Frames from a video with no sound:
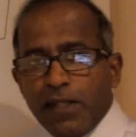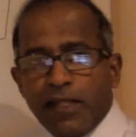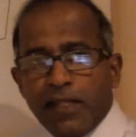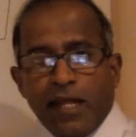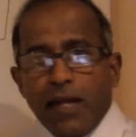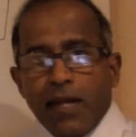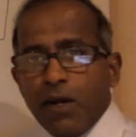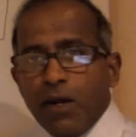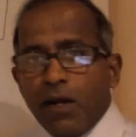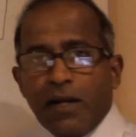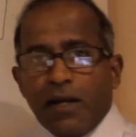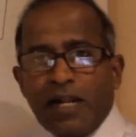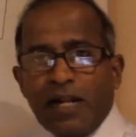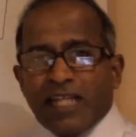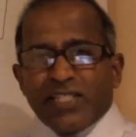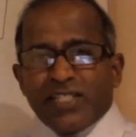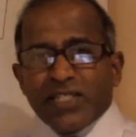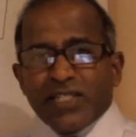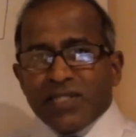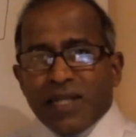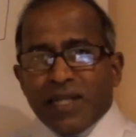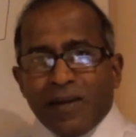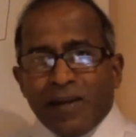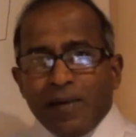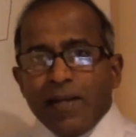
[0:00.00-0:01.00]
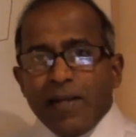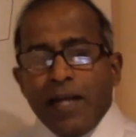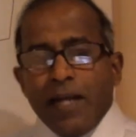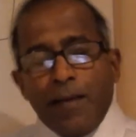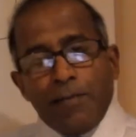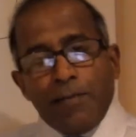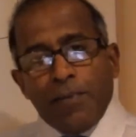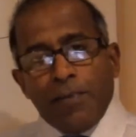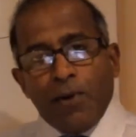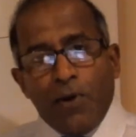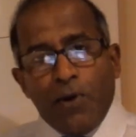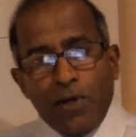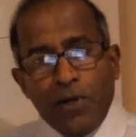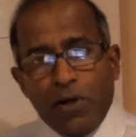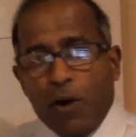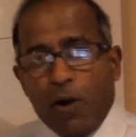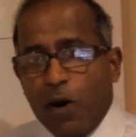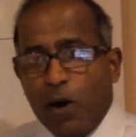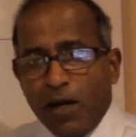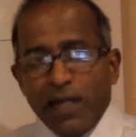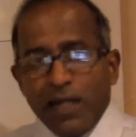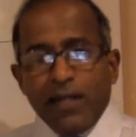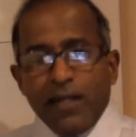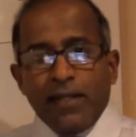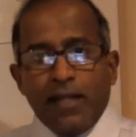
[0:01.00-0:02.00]
they don't necessarily employ
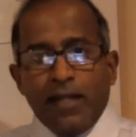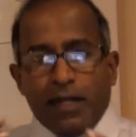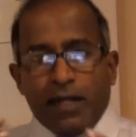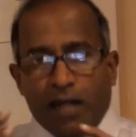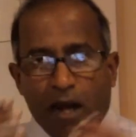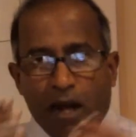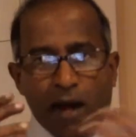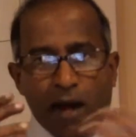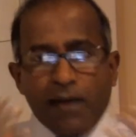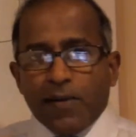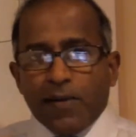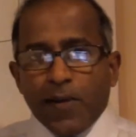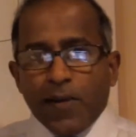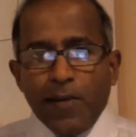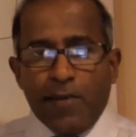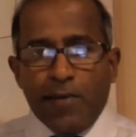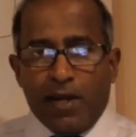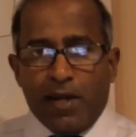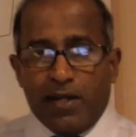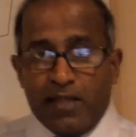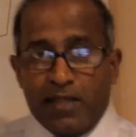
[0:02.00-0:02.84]
only the countrymen.